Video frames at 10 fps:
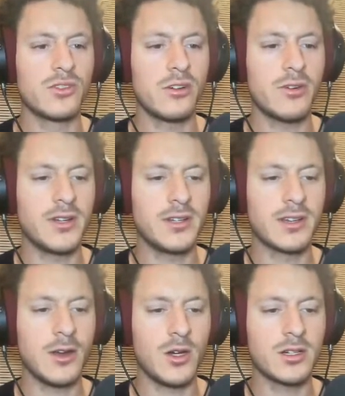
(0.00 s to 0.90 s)
already the
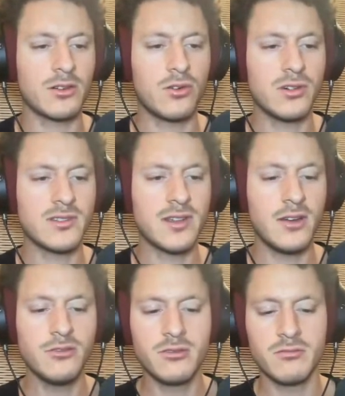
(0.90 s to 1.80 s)
chord
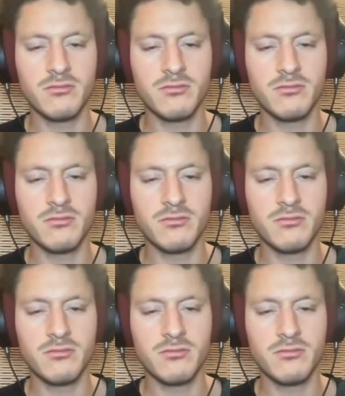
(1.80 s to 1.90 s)
sound.